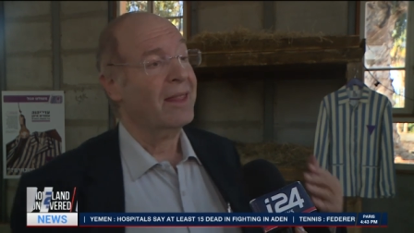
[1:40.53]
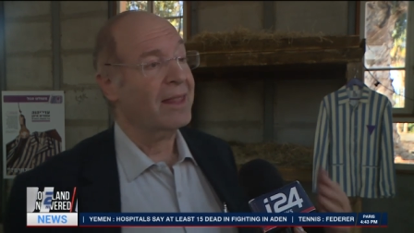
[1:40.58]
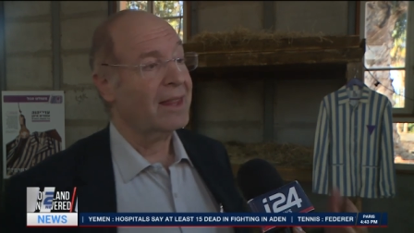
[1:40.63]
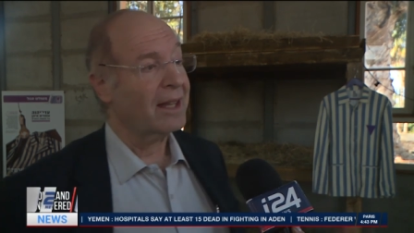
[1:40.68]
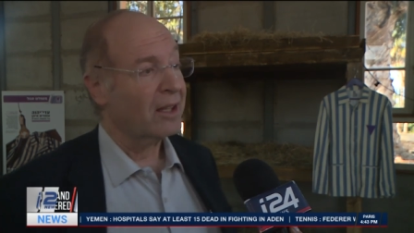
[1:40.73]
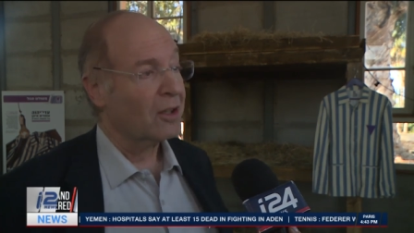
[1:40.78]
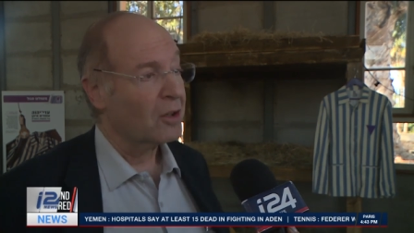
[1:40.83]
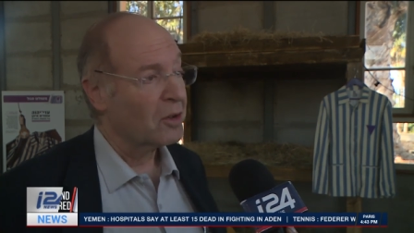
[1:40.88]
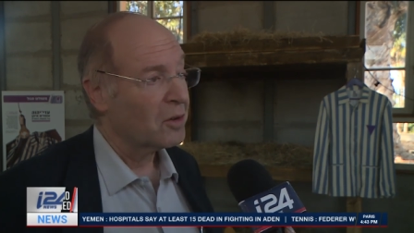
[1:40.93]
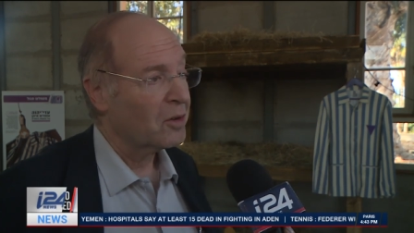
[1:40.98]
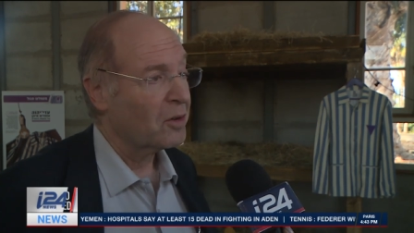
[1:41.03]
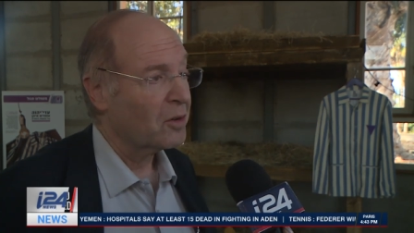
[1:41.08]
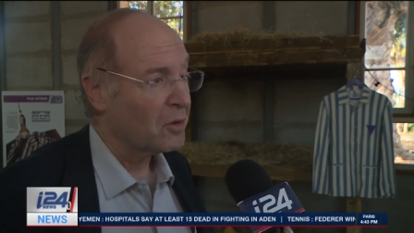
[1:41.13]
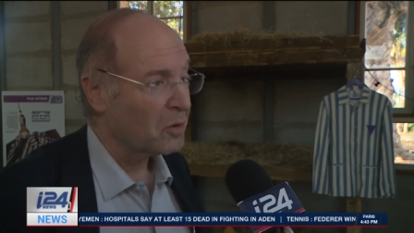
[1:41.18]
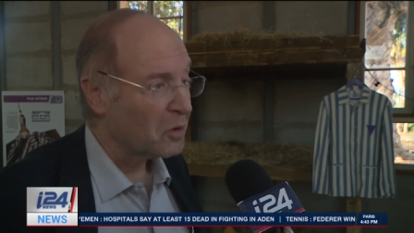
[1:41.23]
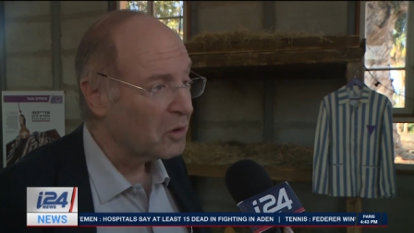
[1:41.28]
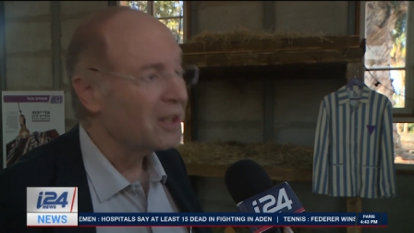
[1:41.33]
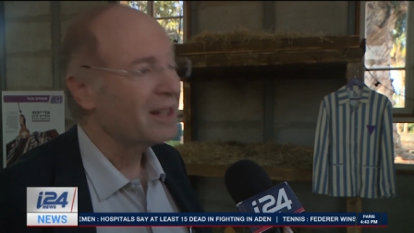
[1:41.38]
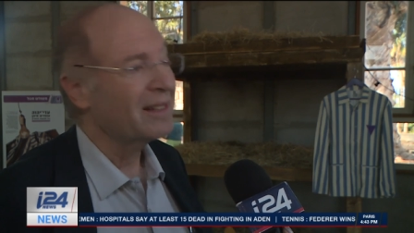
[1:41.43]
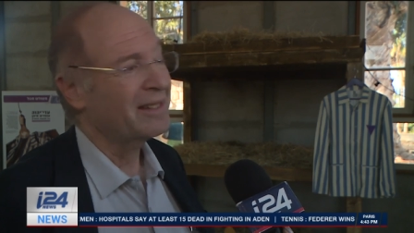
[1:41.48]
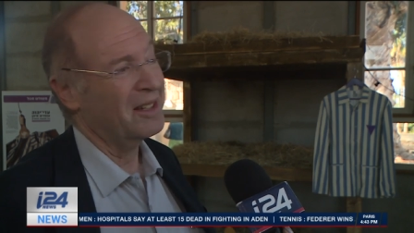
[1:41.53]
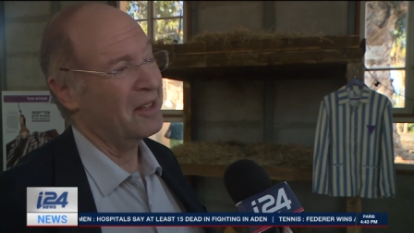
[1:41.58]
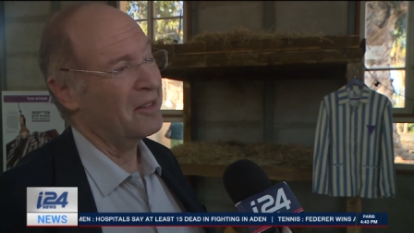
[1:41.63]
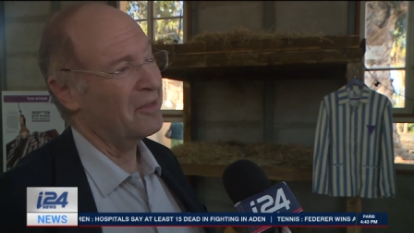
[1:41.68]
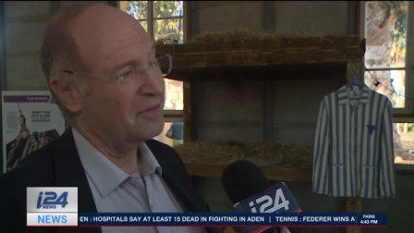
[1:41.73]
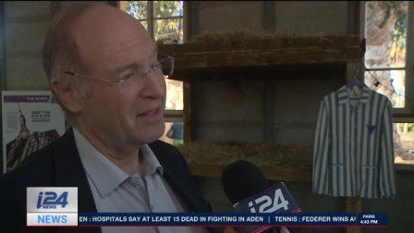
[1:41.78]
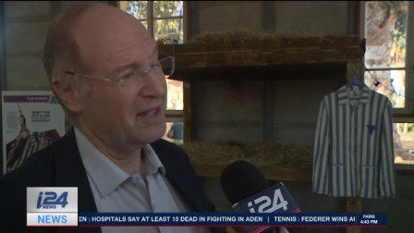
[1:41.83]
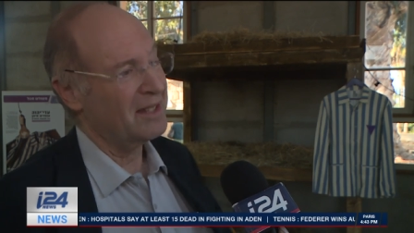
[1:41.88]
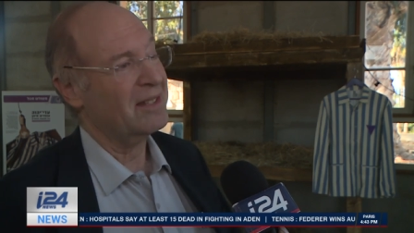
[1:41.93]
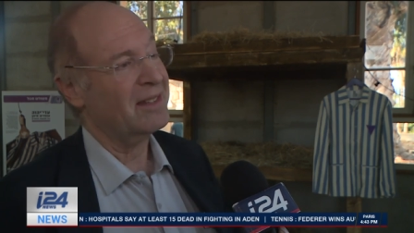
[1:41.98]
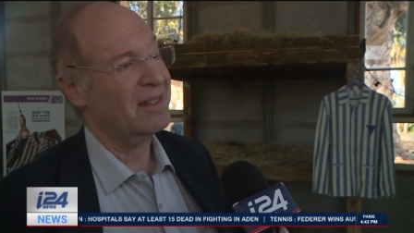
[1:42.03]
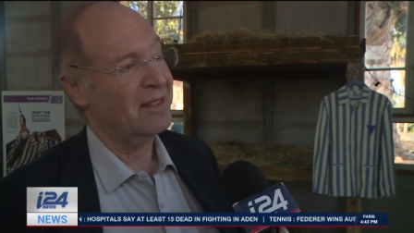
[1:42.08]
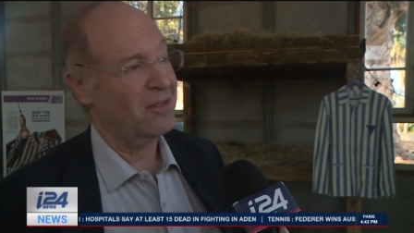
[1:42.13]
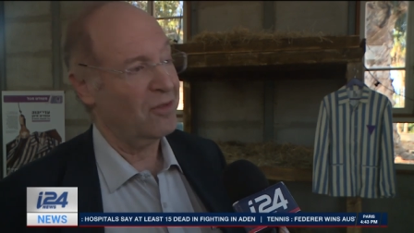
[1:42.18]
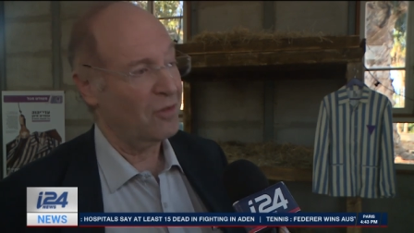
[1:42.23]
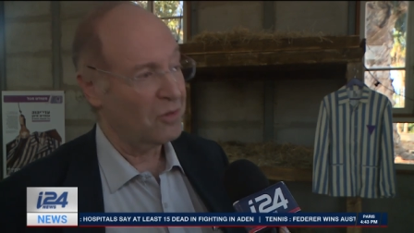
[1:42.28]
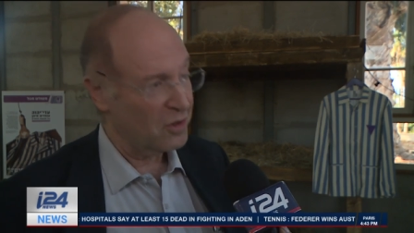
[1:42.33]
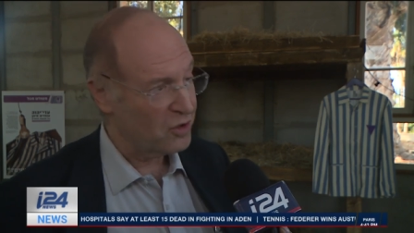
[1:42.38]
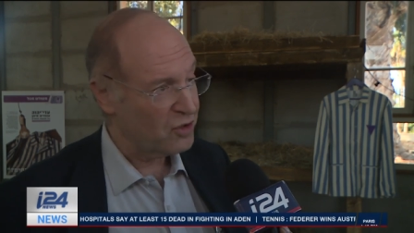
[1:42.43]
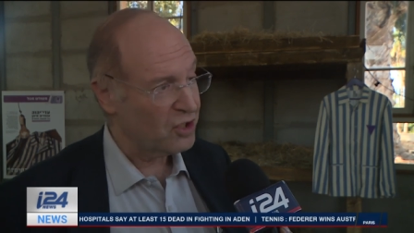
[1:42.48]
the cruelty of this
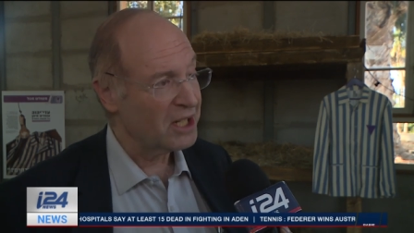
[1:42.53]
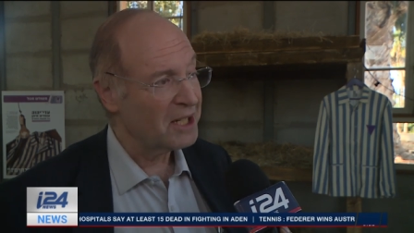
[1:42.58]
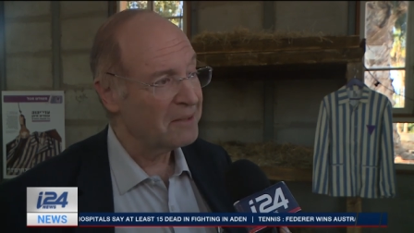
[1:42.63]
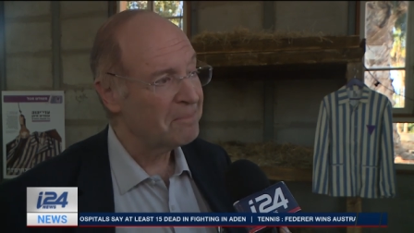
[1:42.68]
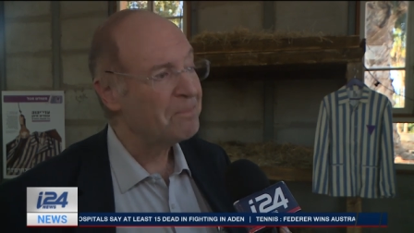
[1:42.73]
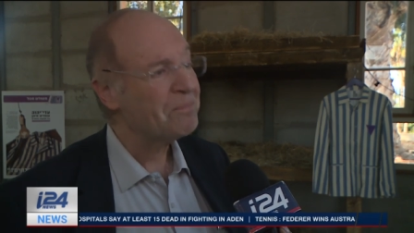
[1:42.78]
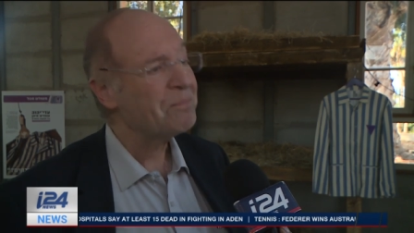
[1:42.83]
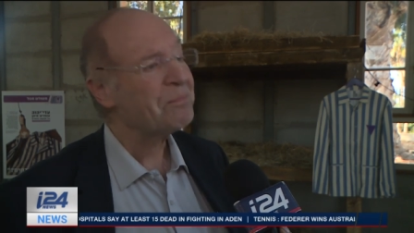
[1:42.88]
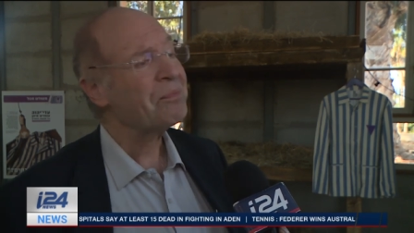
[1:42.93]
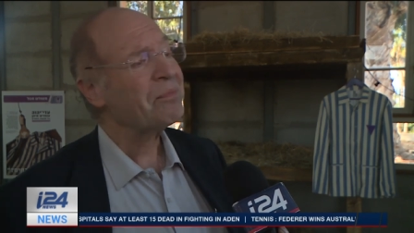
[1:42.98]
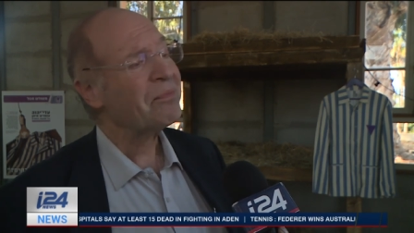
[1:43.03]
uh, regime,